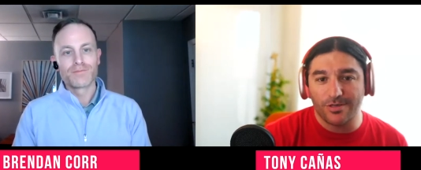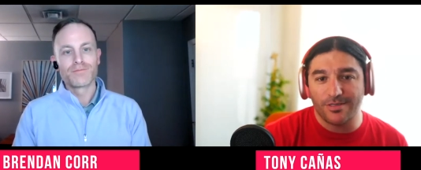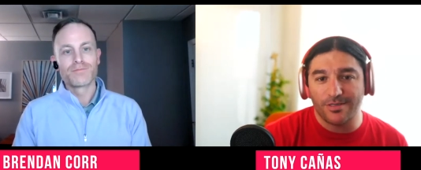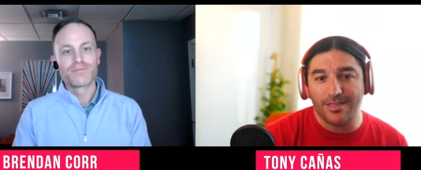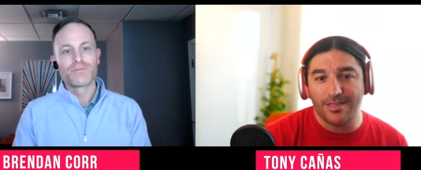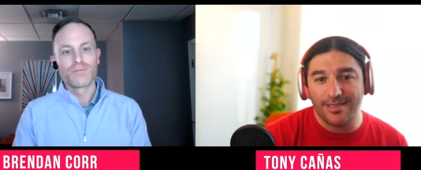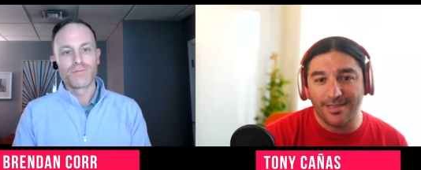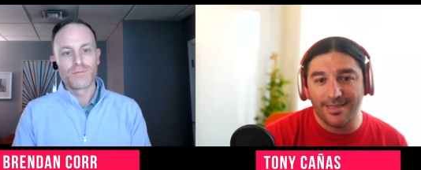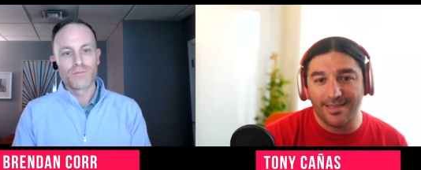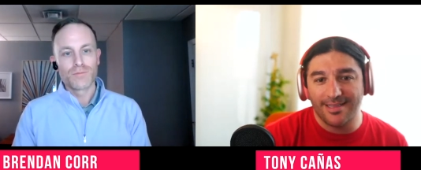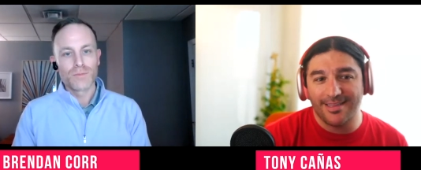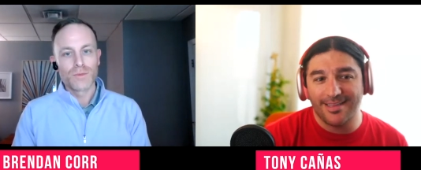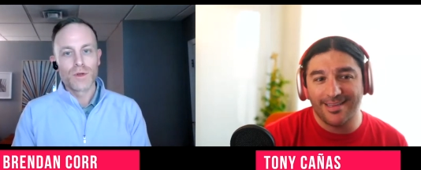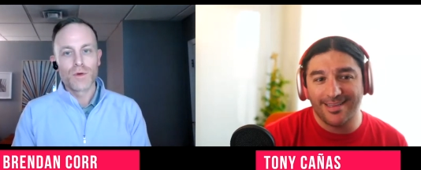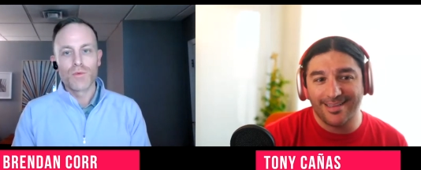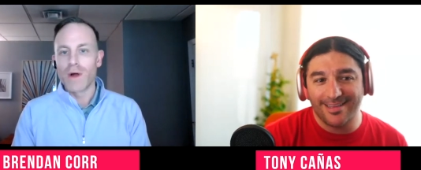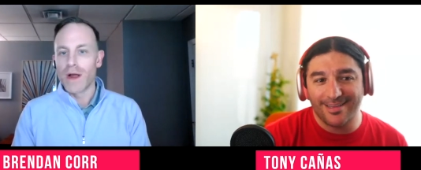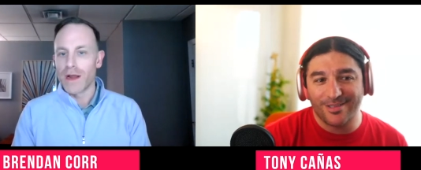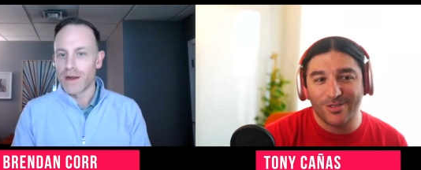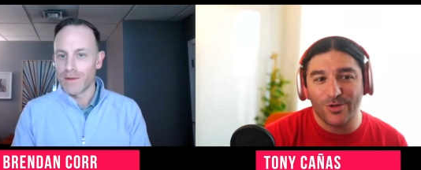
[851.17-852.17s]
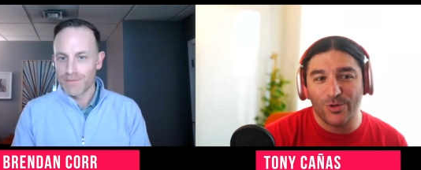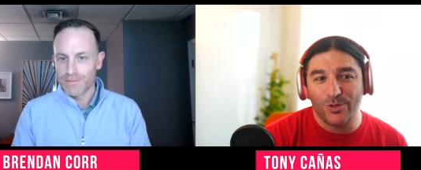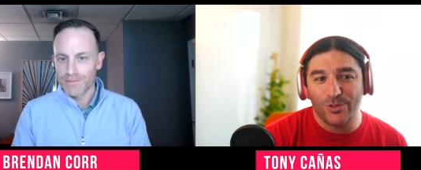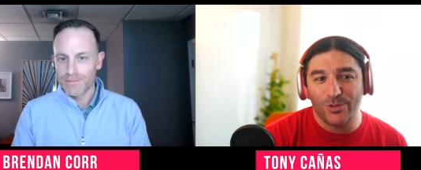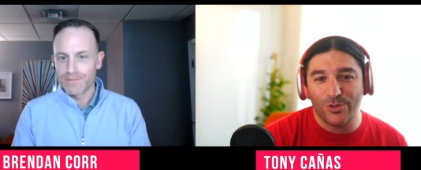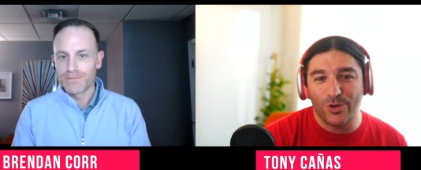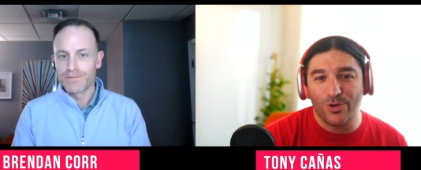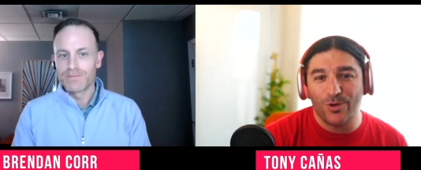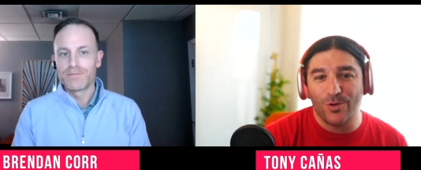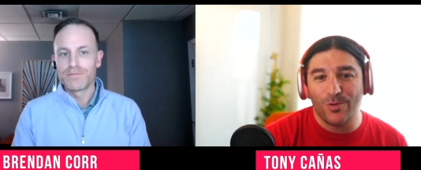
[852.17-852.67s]
Speaker 1: The, the, the, so right.
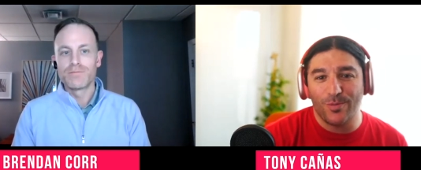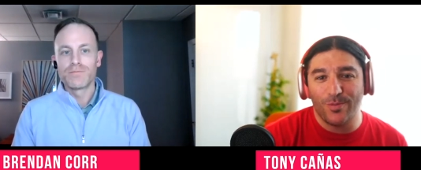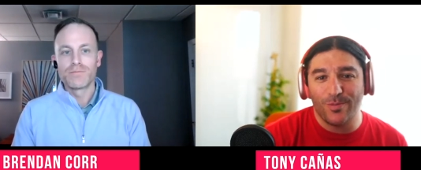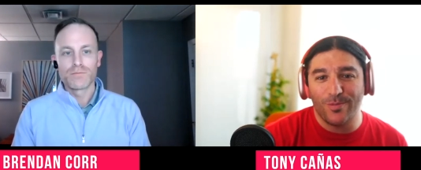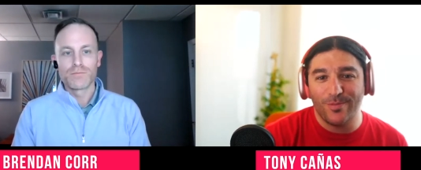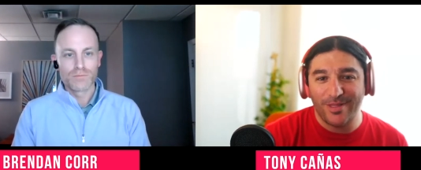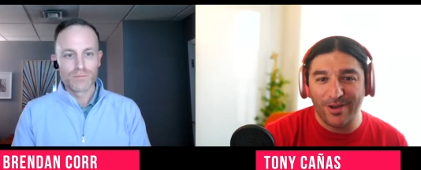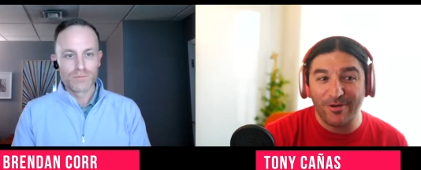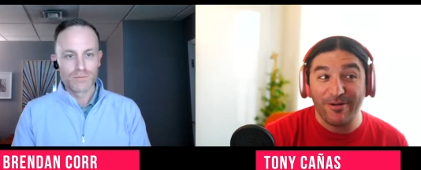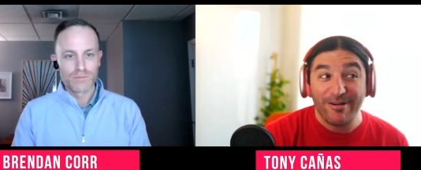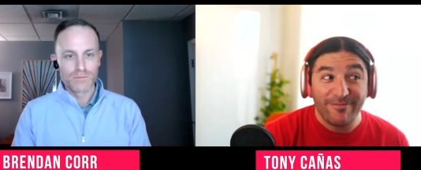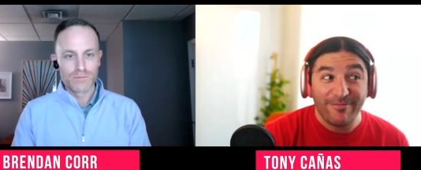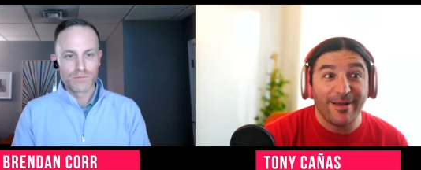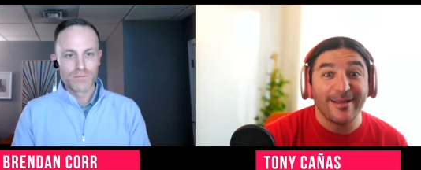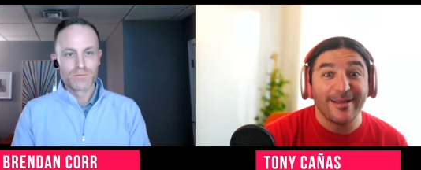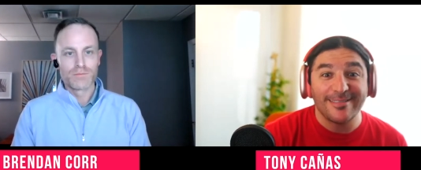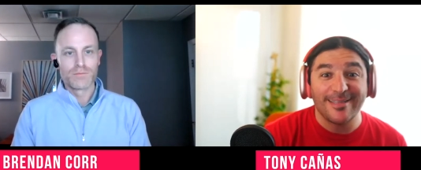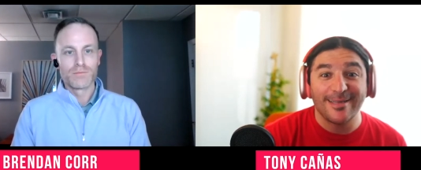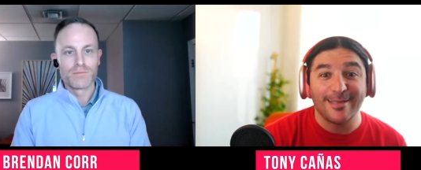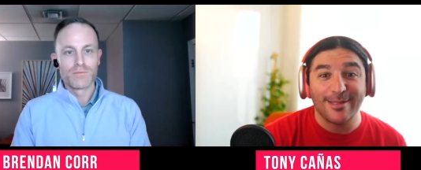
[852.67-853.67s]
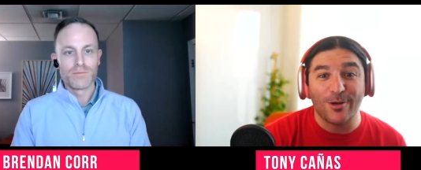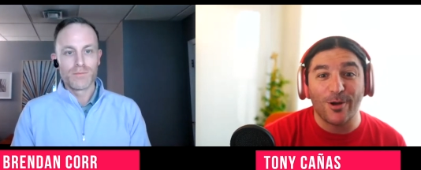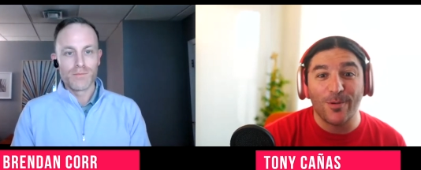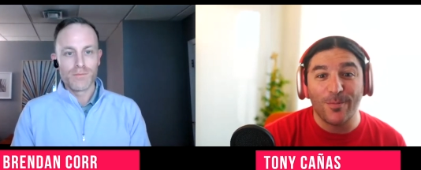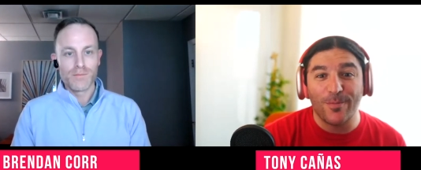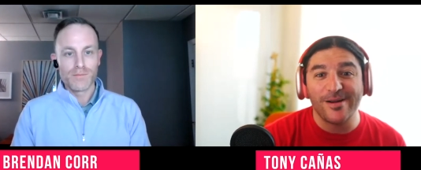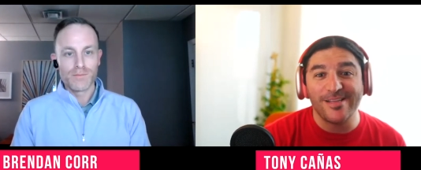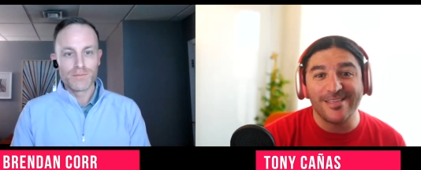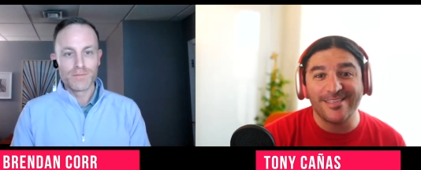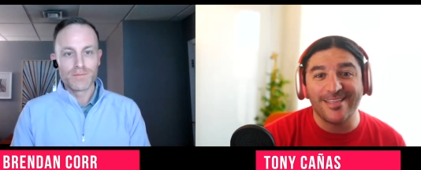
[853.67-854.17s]
so they're investing in the
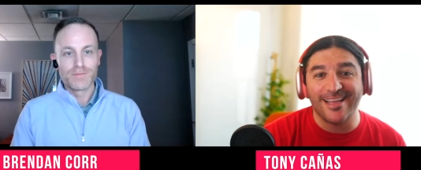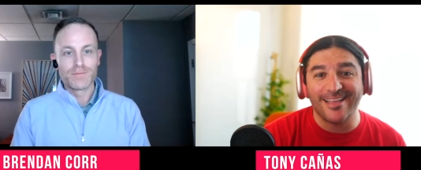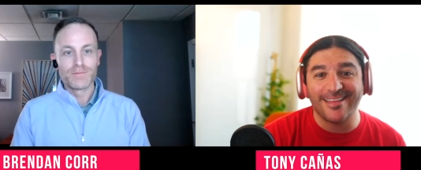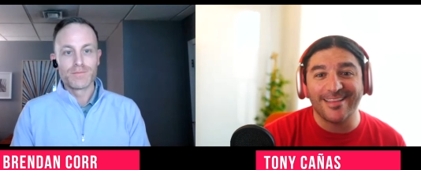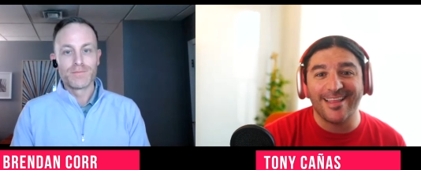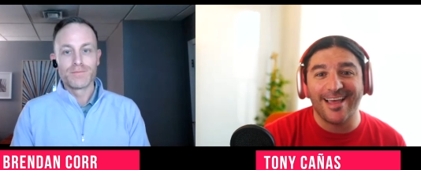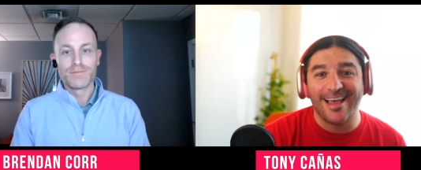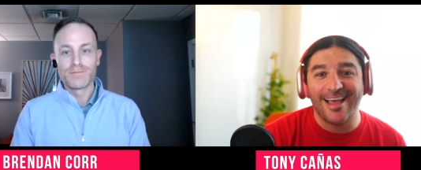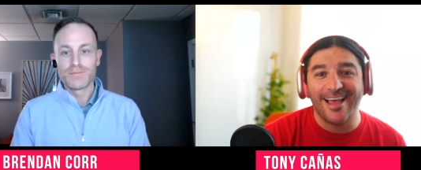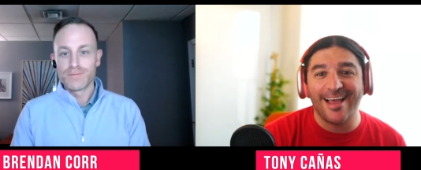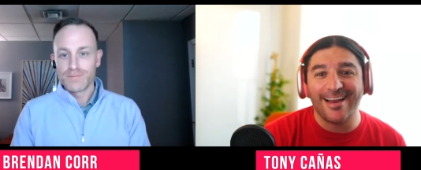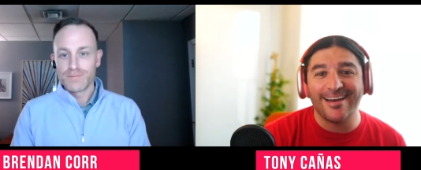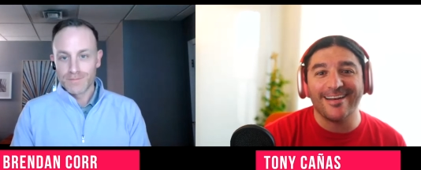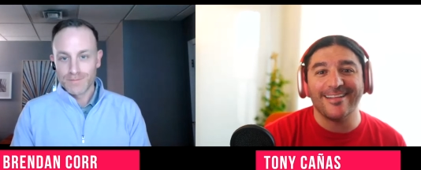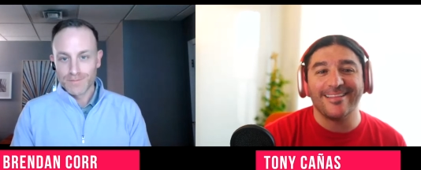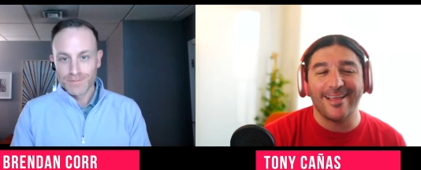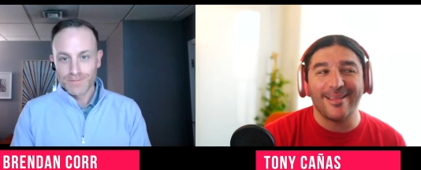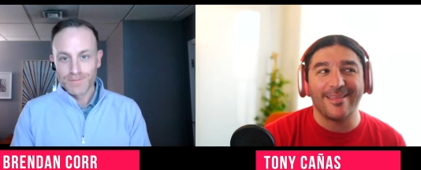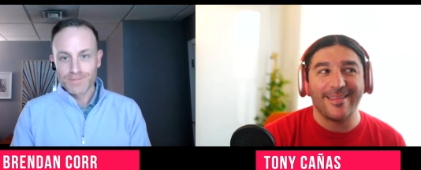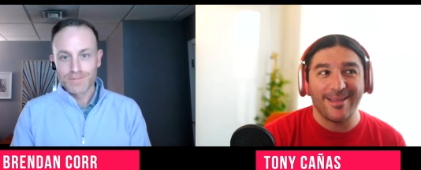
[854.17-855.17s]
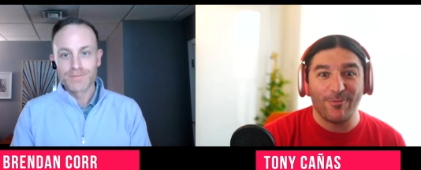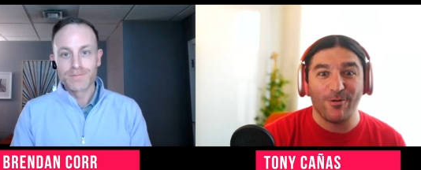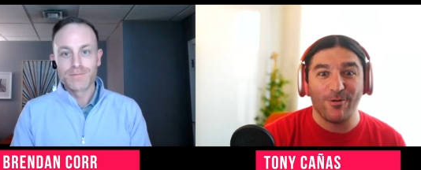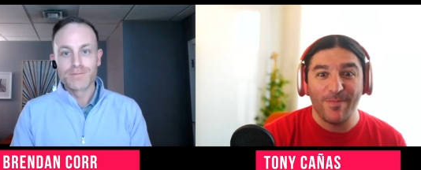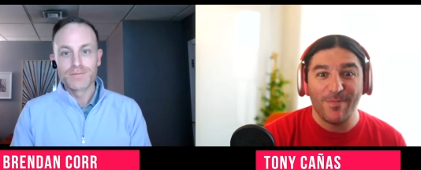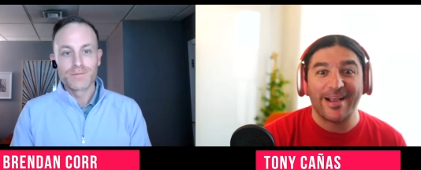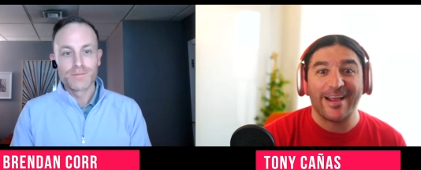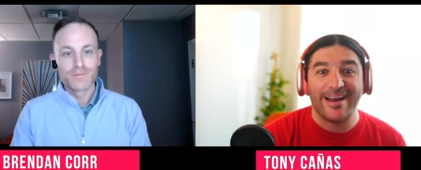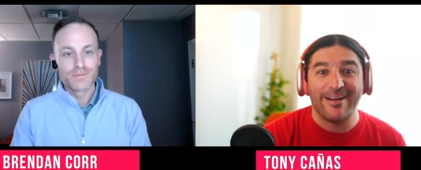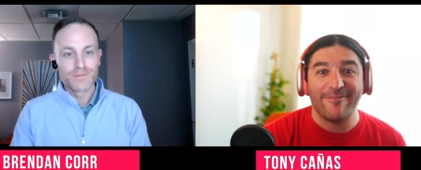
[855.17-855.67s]
companies that that they think will make a
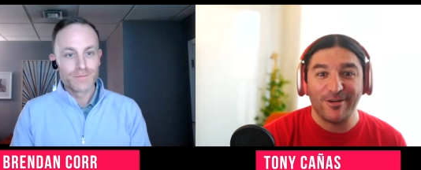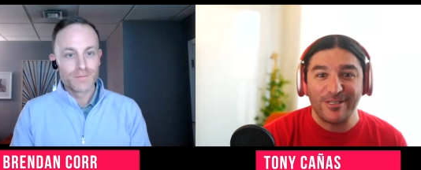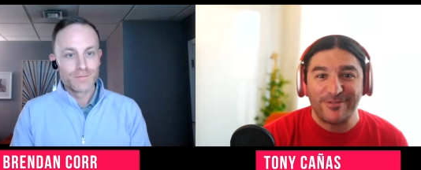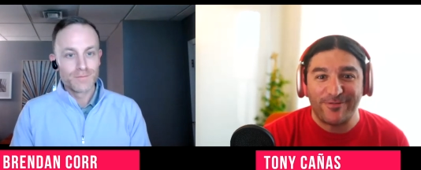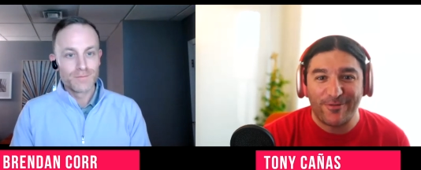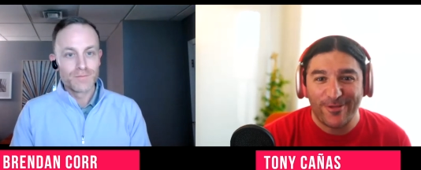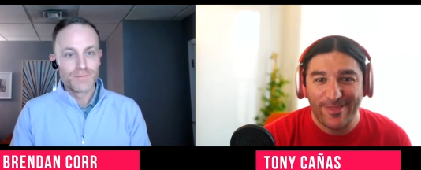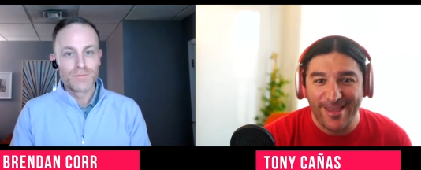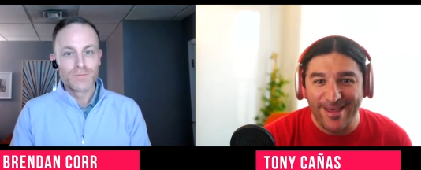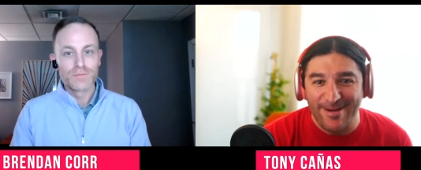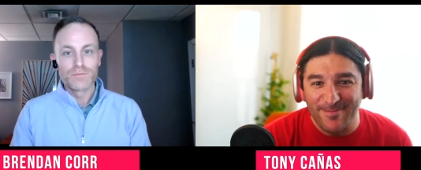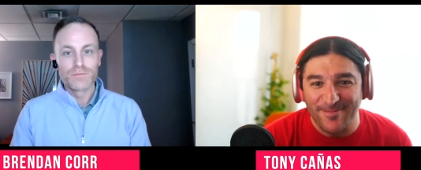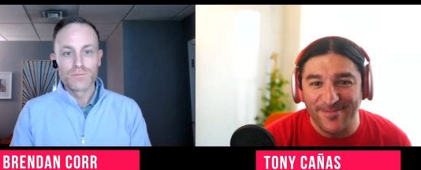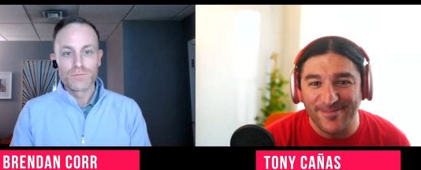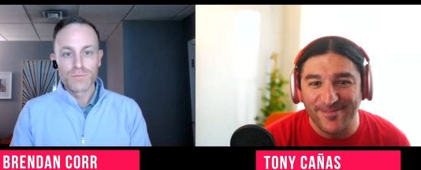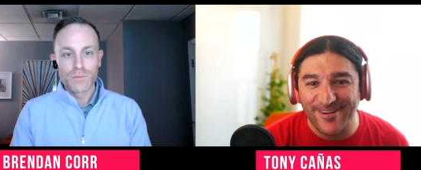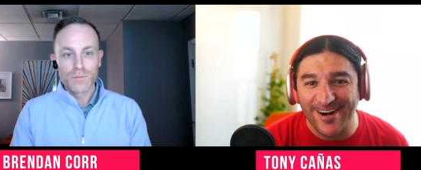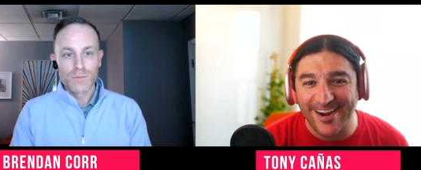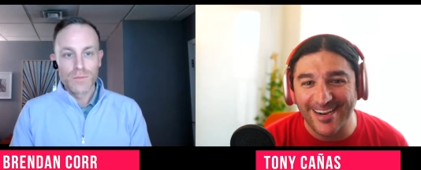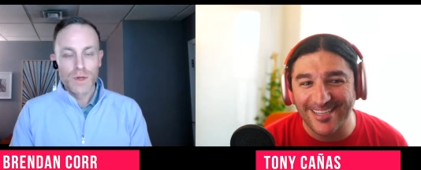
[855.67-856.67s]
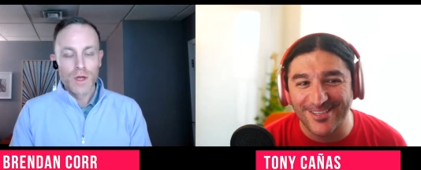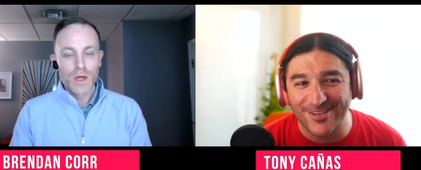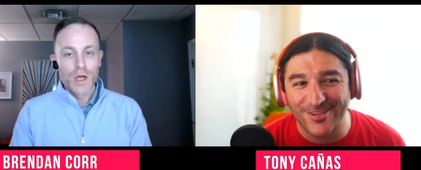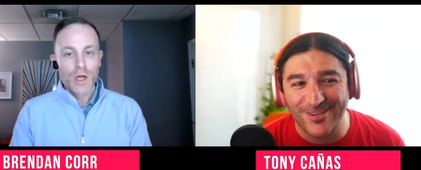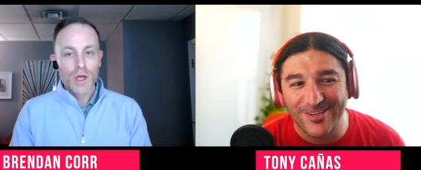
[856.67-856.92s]
difference for them, right? So